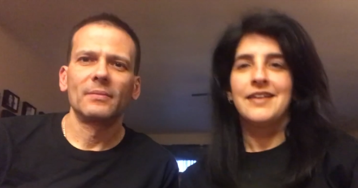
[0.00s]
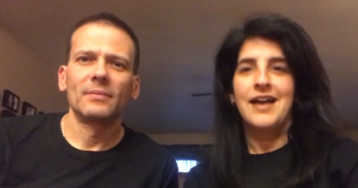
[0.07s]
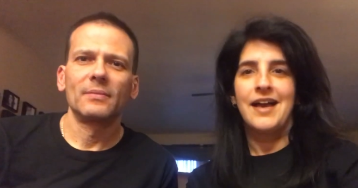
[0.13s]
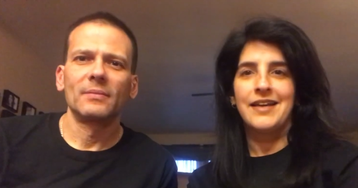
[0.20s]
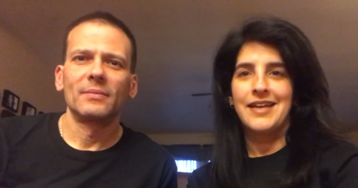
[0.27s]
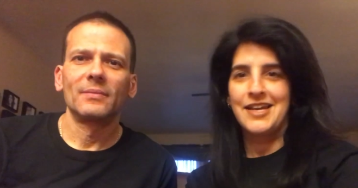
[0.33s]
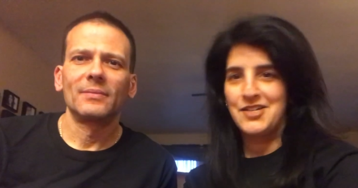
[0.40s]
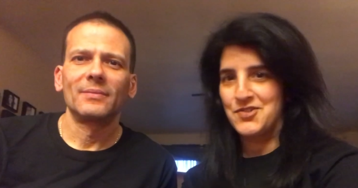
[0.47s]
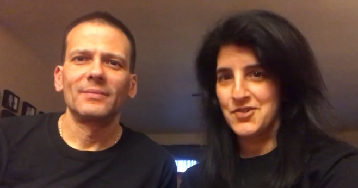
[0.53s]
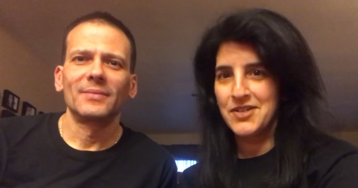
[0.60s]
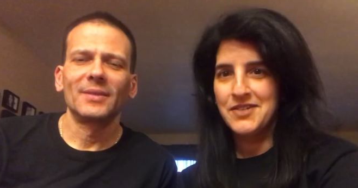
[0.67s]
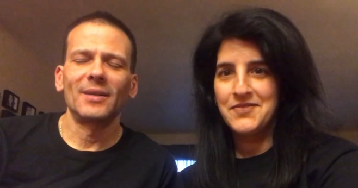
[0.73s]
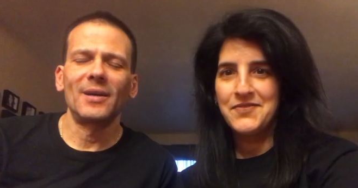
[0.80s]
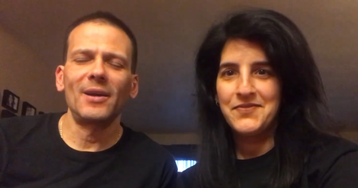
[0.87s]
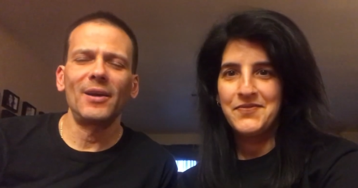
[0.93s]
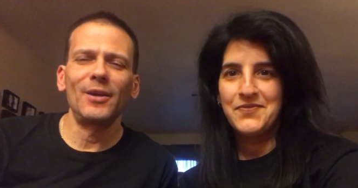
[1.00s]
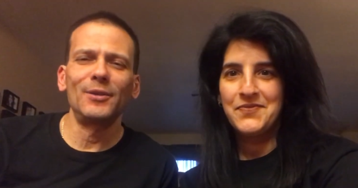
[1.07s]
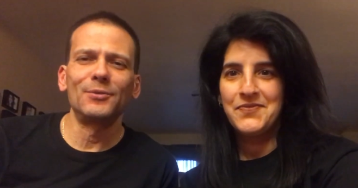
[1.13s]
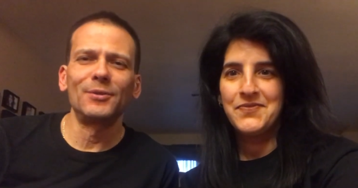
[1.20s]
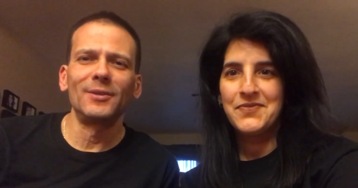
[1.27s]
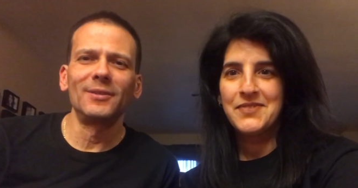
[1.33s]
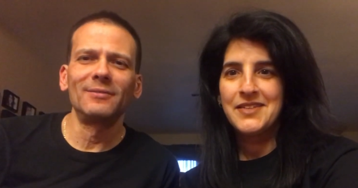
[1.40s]
Speaker 1: Hi, Adrian.
Speaker 2: Hi,
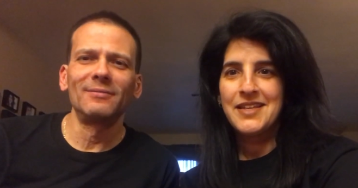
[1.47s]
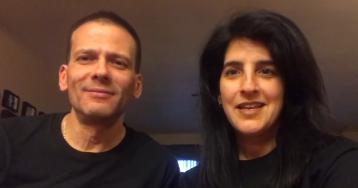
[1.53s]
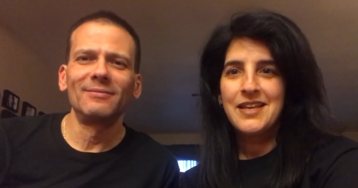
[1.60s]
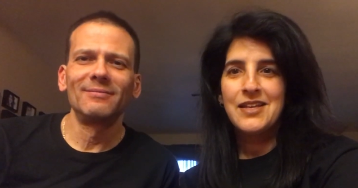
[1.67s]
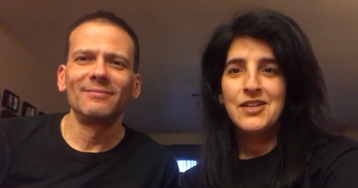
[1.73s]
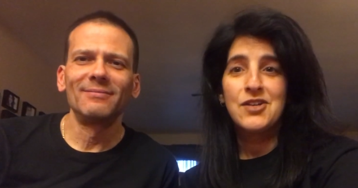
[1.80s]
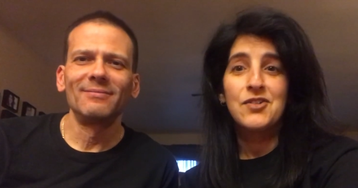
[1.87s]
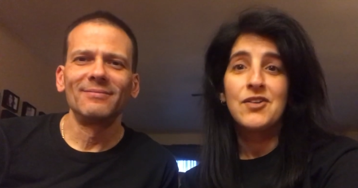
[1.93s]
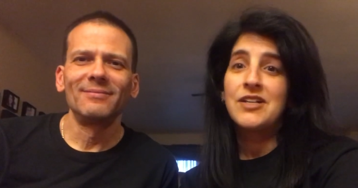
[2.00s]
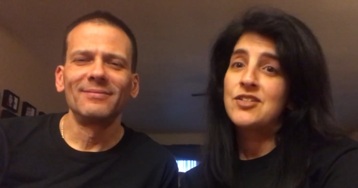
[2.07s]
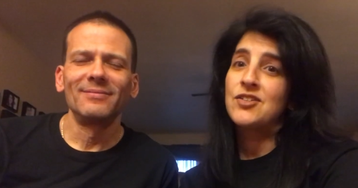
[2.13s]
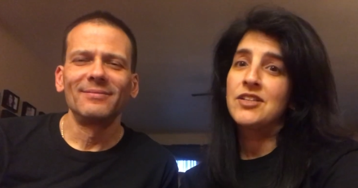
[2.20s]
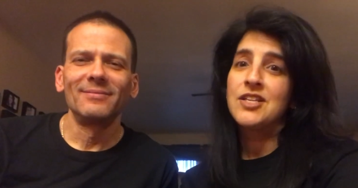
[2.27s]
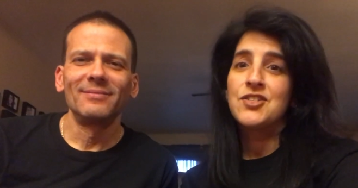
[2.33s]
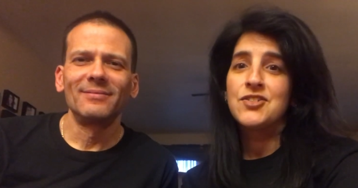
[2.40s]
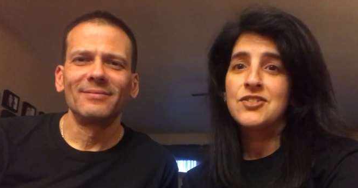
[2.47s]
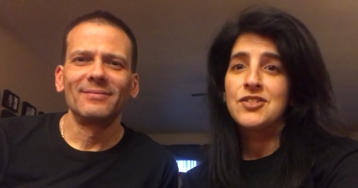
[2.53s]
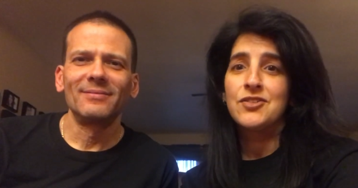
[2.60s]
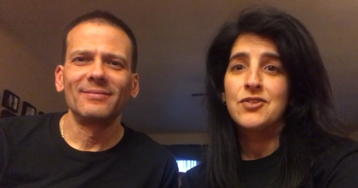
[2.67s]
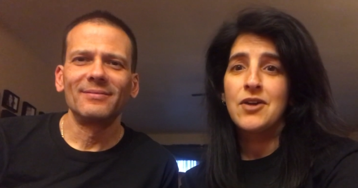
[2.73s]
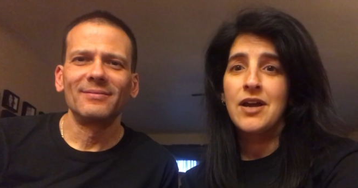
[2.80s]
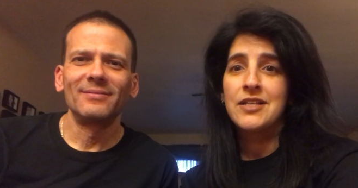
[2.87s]
Adrian.
Speaker 1: Congratulations
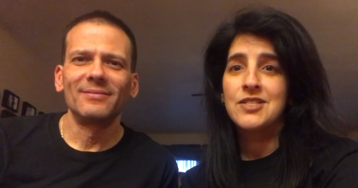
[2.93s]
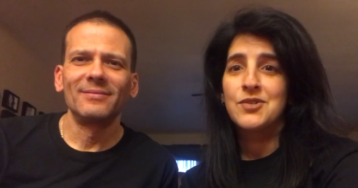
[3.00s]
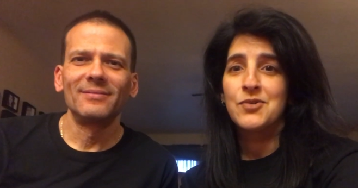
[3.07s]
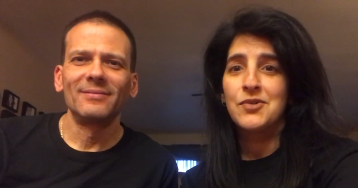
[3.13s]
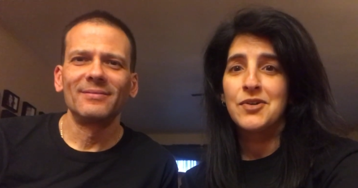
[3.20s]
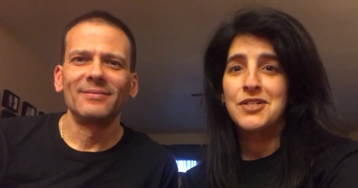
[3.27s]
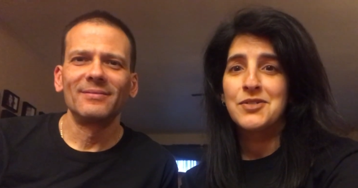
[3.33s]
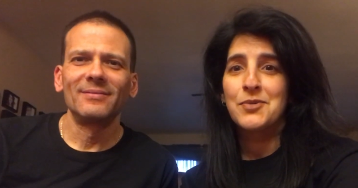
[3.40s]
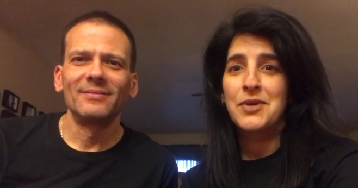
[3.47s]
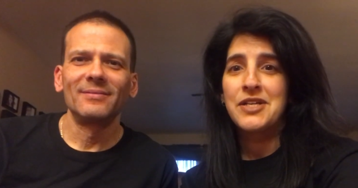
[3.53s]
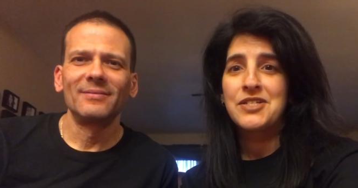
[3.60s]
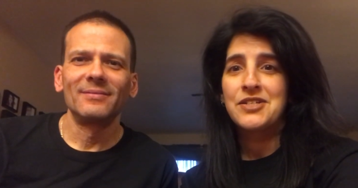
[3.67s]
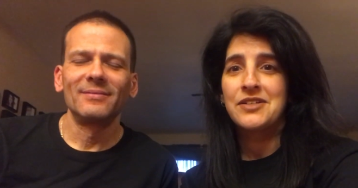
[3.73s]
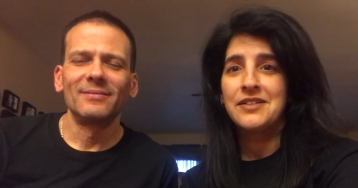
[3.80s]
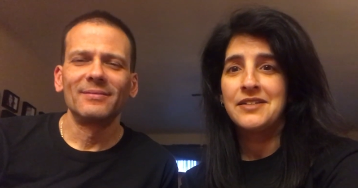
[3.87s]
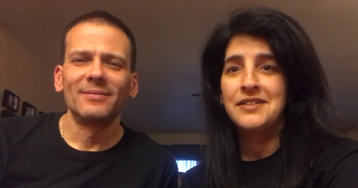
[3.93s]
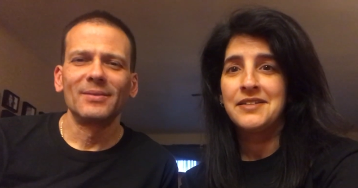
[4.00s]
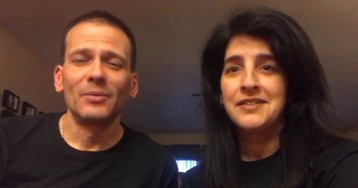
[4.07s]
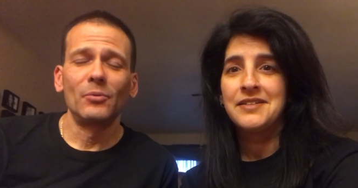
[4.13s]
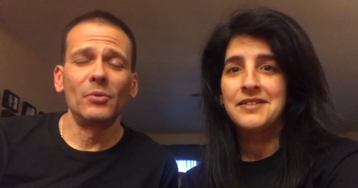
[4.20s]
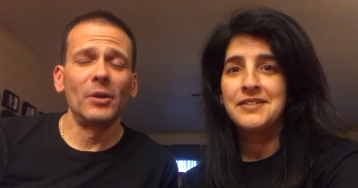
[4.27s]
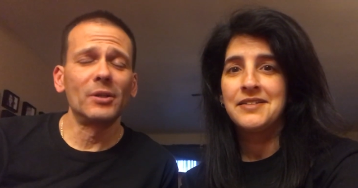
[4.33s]
on your high school graduation.
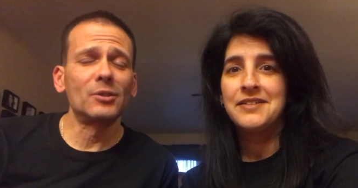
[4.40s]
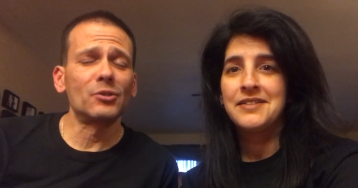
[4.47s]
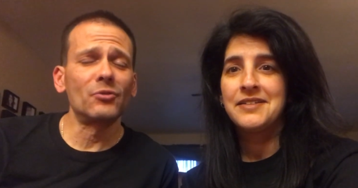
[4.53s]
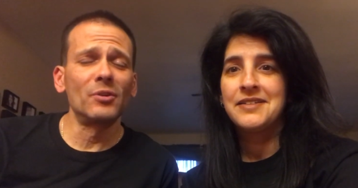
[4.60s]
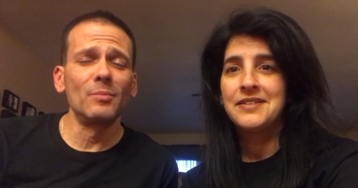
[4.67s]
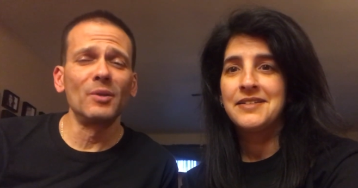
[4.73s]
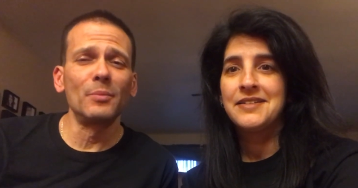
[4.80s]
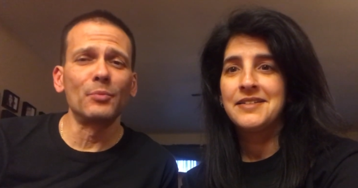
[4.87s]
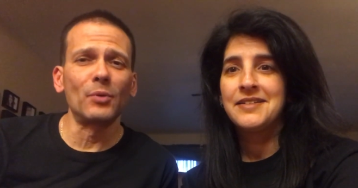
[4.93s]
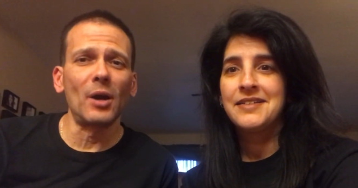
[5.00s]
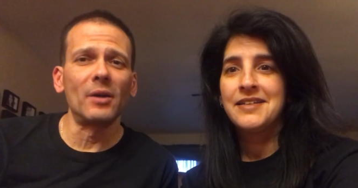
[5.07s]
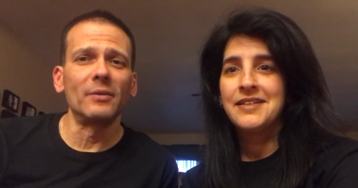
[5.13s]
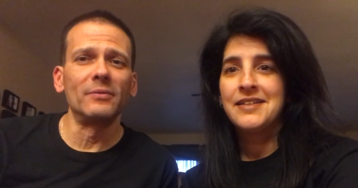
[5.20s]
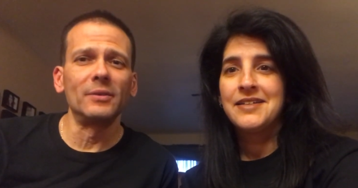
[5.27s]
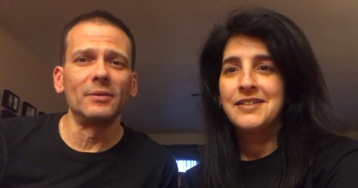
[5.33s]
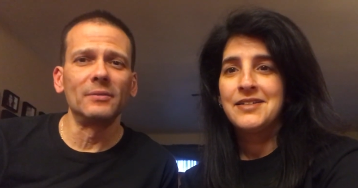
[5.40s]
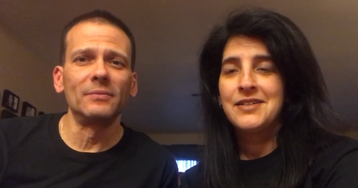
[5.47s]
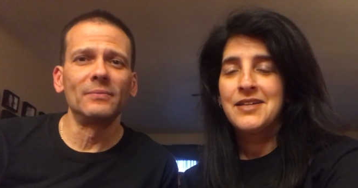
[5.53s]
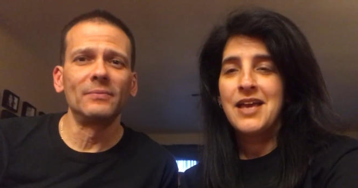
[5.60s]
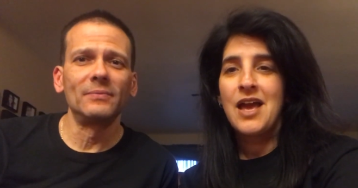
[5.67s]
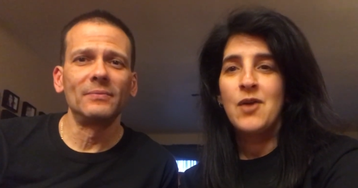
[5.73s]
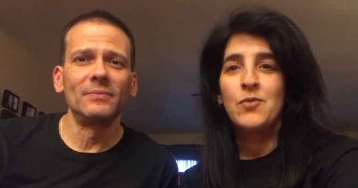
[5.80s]
Speaker 2: We're extremely proud of you
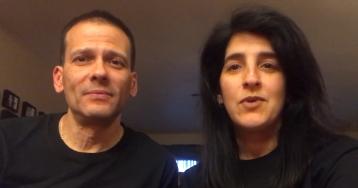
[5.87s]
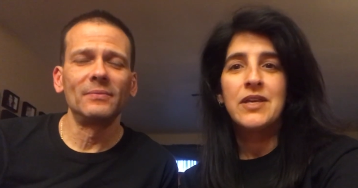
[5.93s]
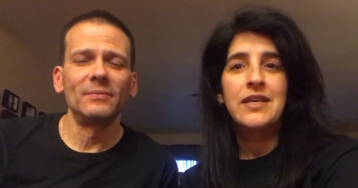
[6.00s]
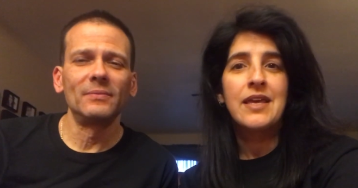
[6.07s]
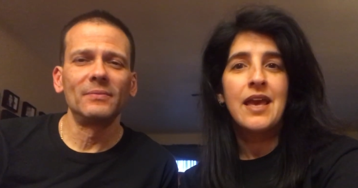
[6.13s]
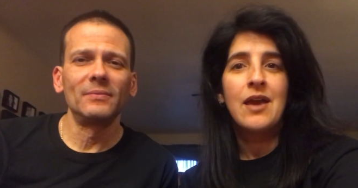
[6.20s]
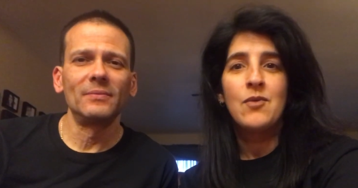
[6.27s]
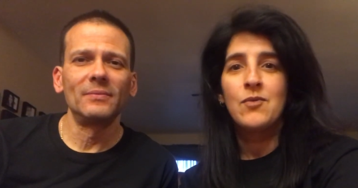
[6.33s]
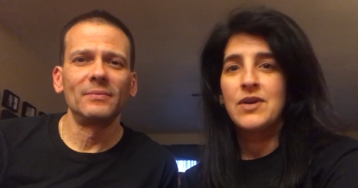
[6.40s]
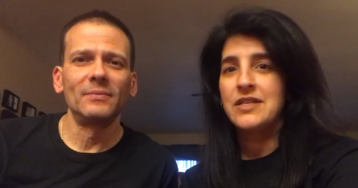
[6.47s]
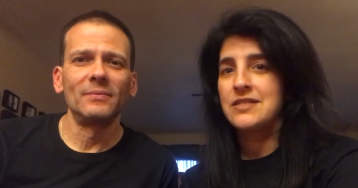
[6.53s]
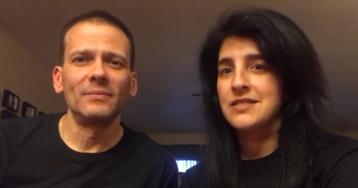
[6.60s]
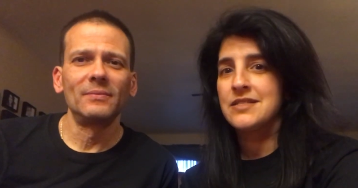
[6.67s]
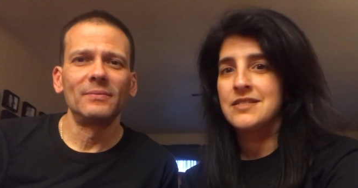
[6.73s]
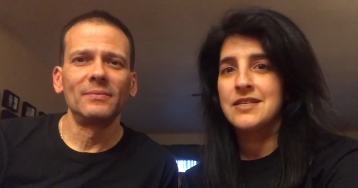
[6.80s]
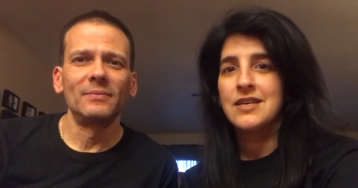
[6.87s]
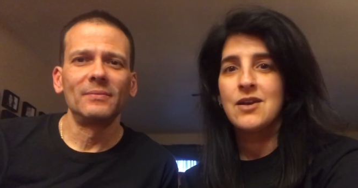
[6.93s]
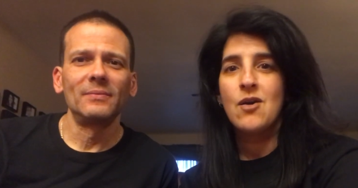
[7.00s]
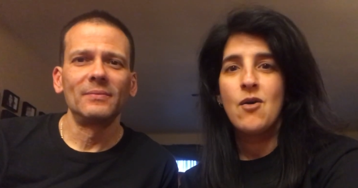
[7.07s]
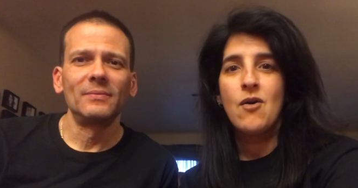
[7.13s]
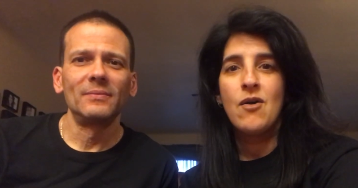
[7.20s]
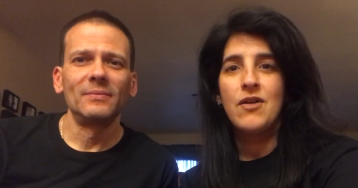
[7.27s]
Speaker 1: and we can't wait to see
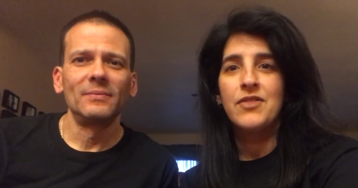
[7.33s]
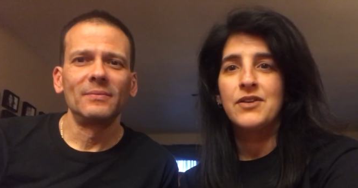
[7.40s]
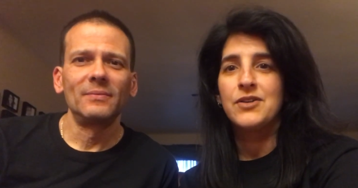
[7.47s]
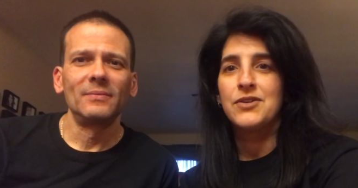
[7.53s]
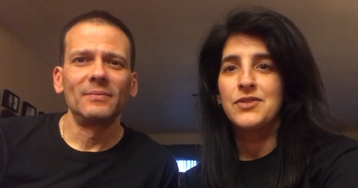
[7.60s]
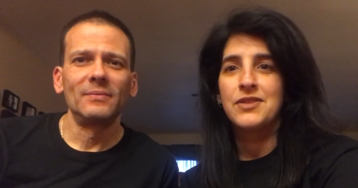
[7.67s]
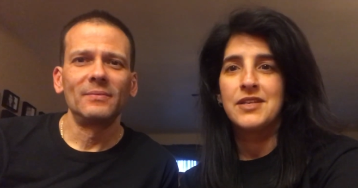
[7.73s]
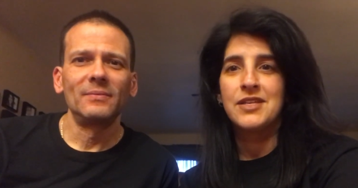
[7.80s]
all the good